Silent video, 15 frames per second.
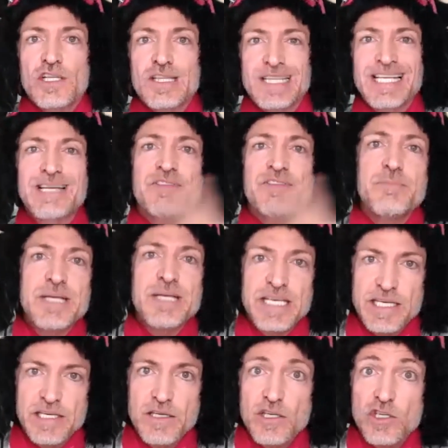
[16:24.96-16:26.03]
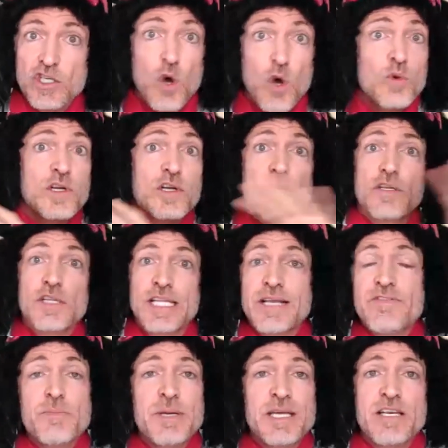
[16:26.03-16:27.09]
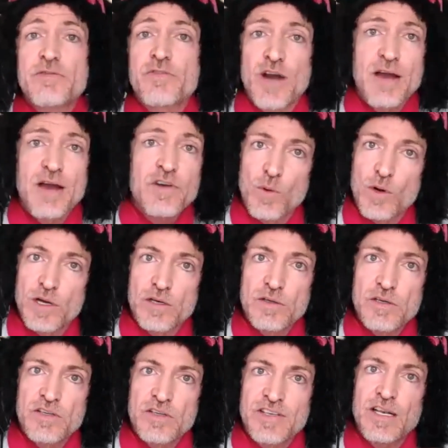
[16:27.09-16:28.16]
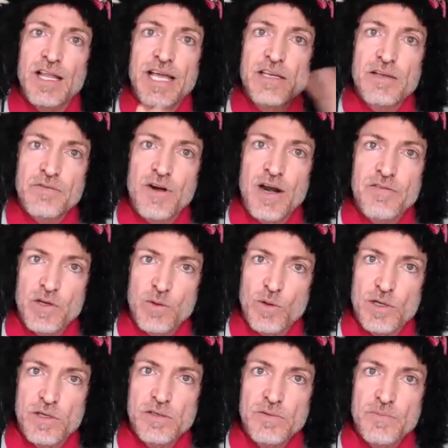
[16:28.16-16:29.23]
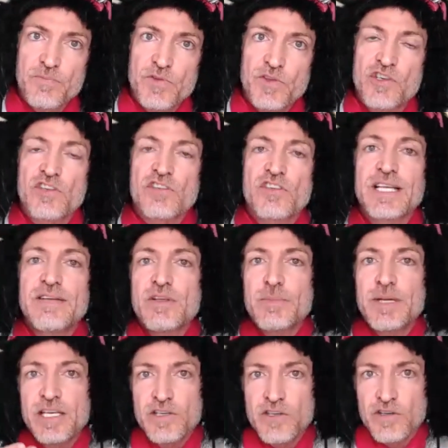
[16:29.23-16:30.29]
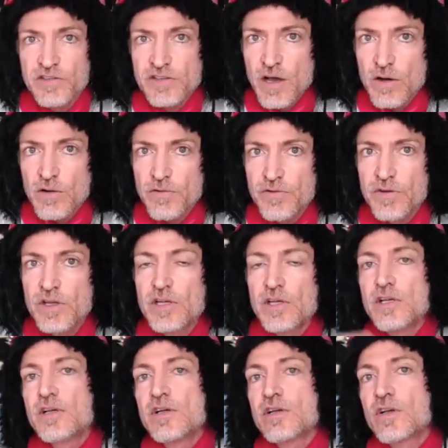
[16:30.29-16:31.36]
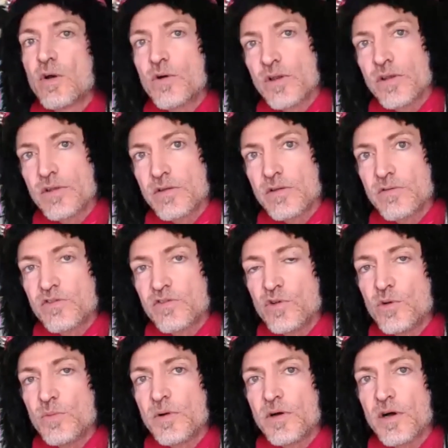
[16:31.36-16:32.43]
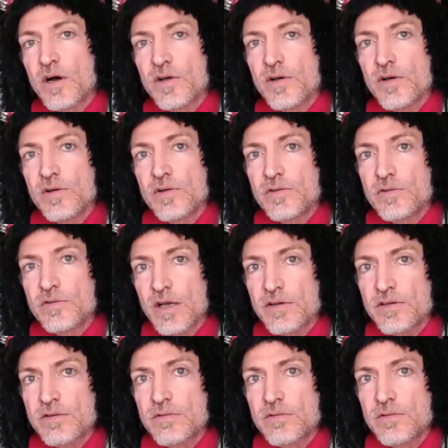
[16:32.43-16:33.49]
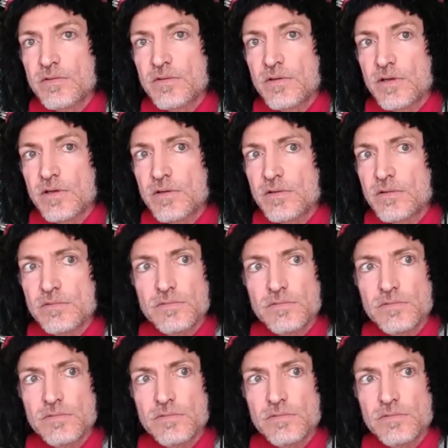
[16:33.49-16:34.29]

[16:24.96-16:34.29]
leave the meeting don't leave the meeting for everyone because that'll end it for everyone just leave the meeting yourself go to Zoom uh, dot, uh,